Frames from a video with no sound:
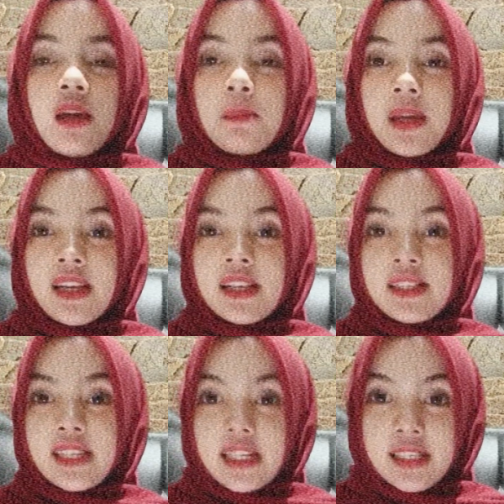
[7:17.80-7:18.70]
because
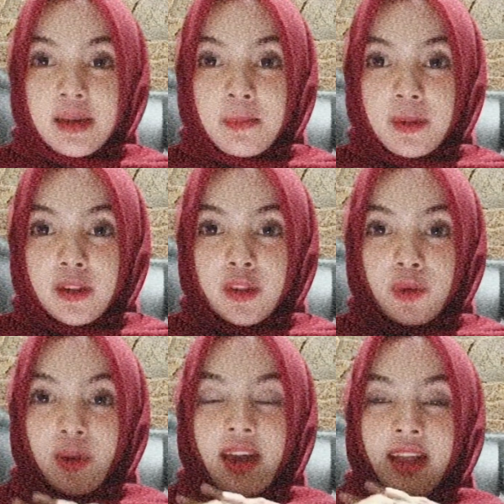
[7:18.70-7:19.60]
the example
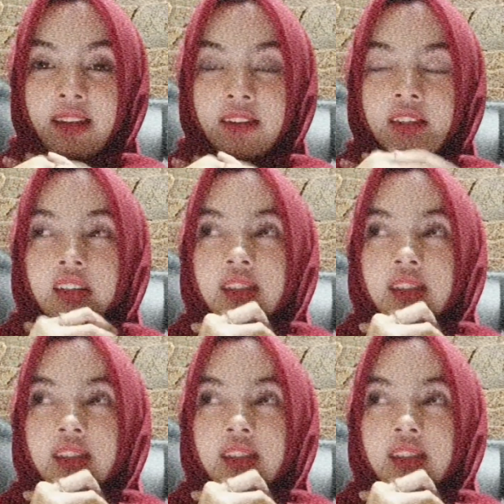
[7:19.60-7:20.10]
you can